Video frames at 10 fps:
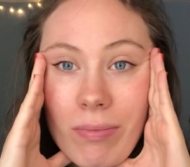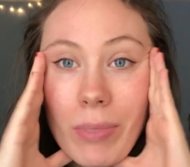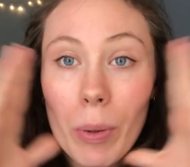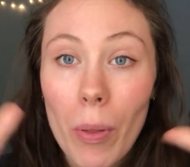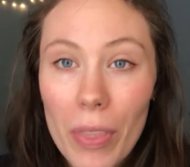
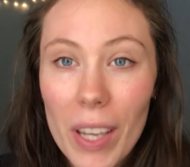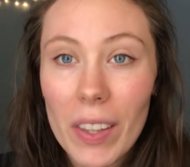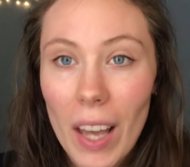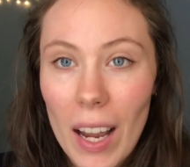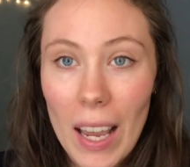The one thing
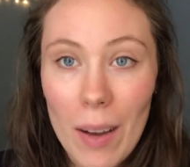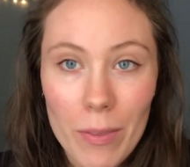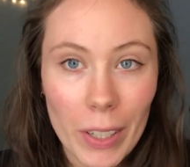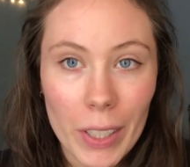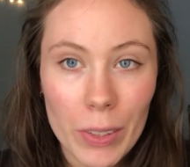that I am
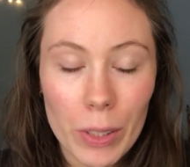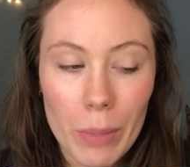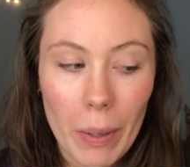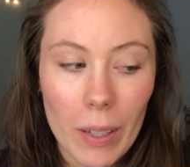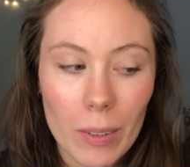very annoyed
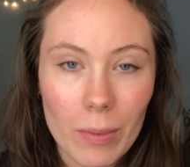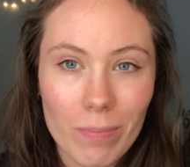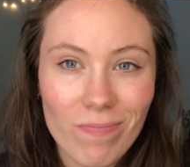about